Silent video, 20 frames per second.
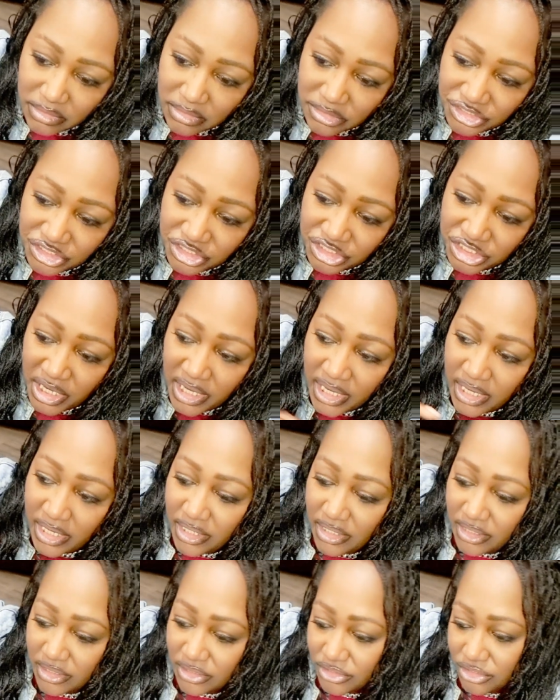
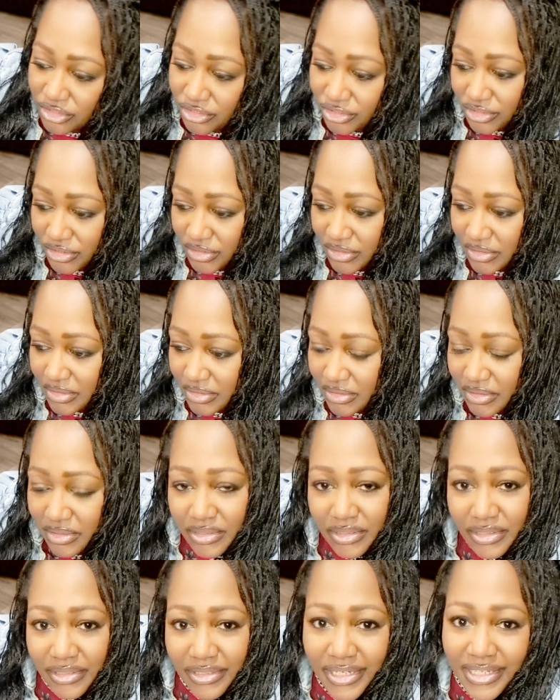change,
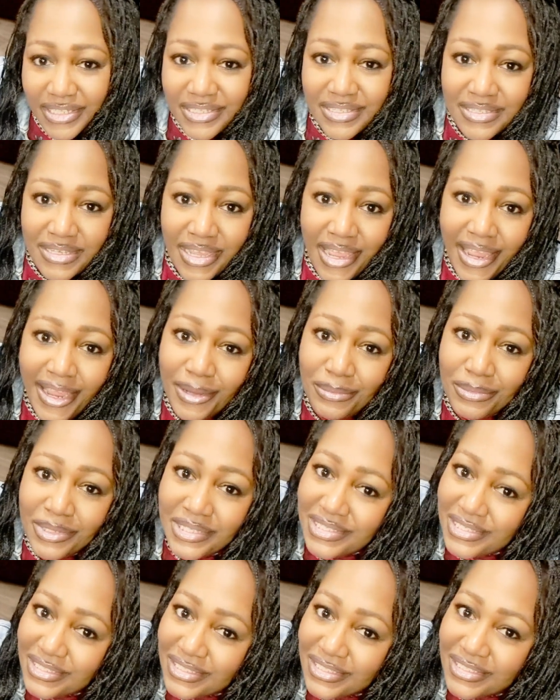because time
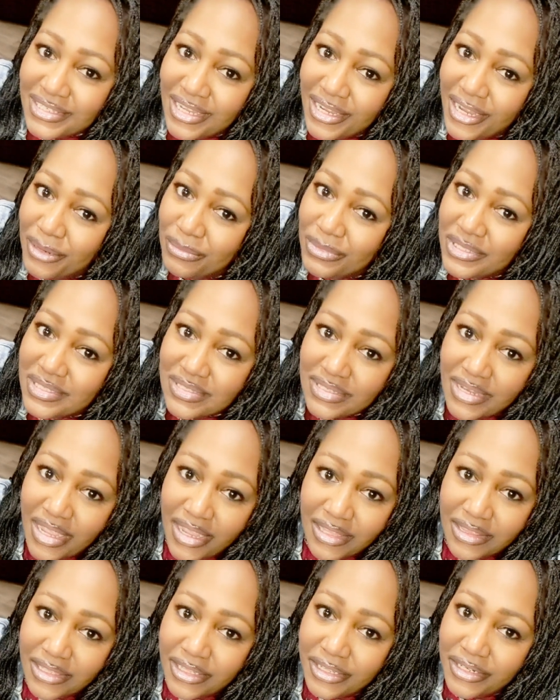is
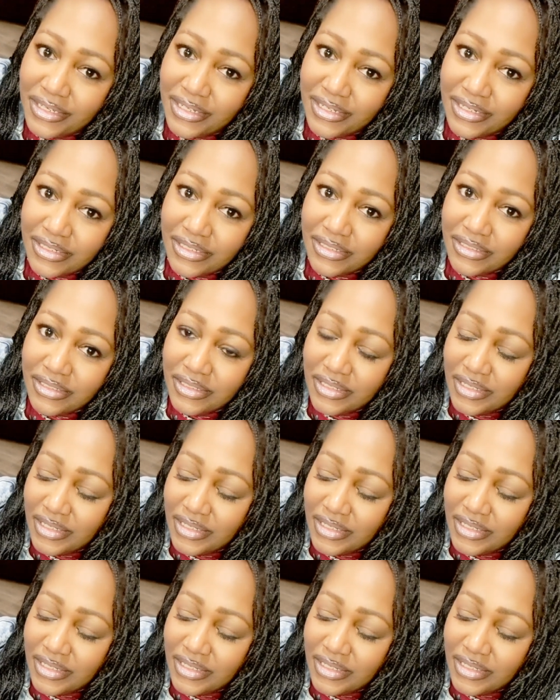not linear.